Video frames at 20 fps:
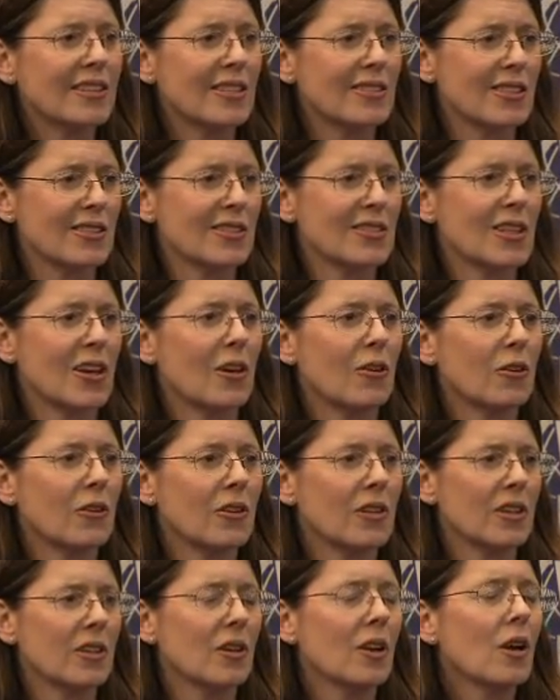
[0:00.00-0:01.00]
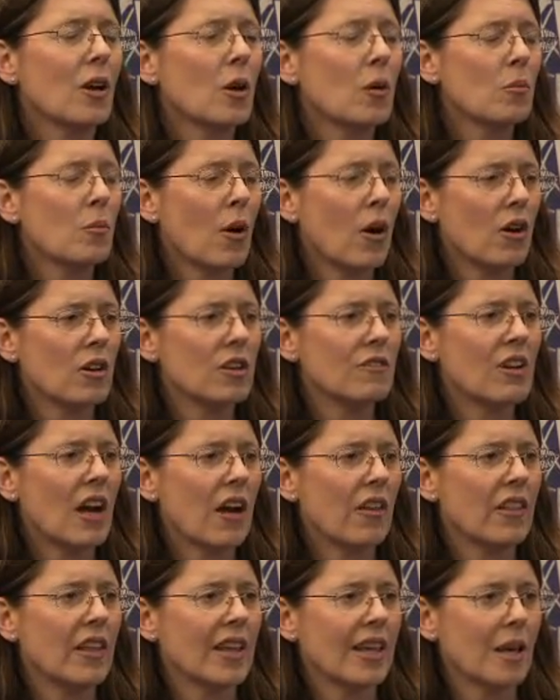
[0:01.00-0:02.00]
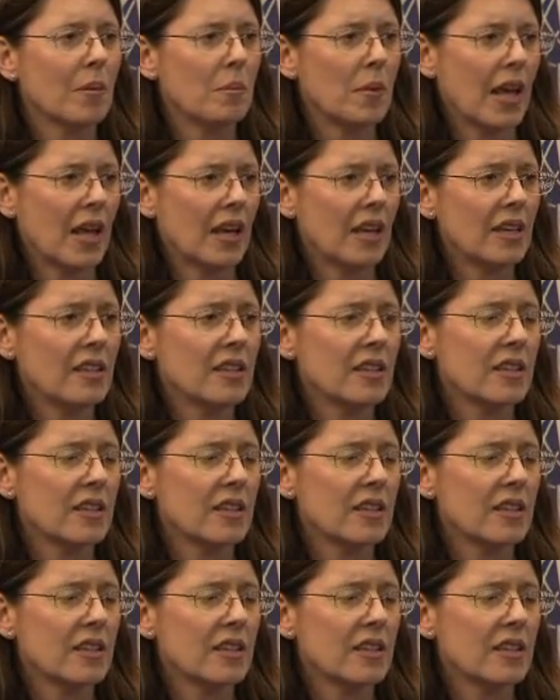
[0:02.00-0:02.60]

necessarily part of how they get paid.